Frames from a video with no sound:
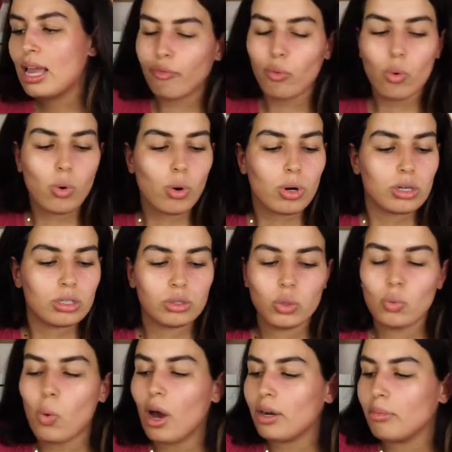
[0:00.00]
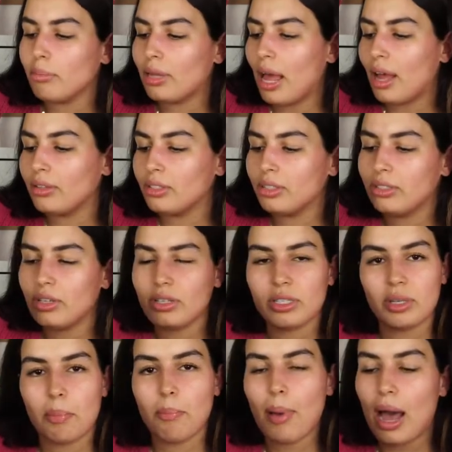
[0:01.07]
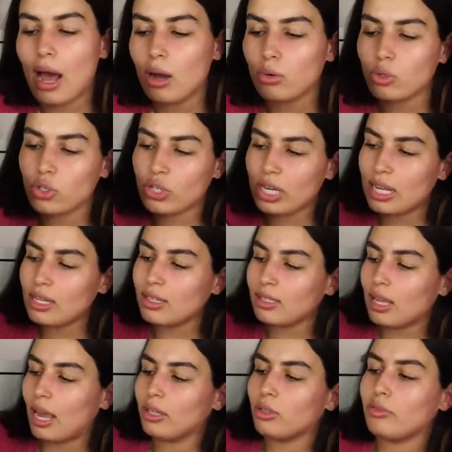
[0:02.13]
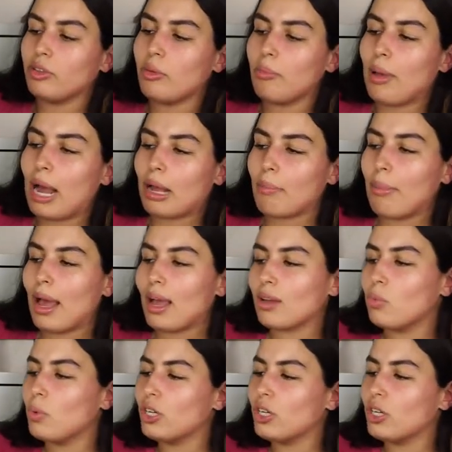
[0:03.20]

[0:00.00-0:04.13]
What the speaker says: For the water bladder, there is a pouch inside of the backpack,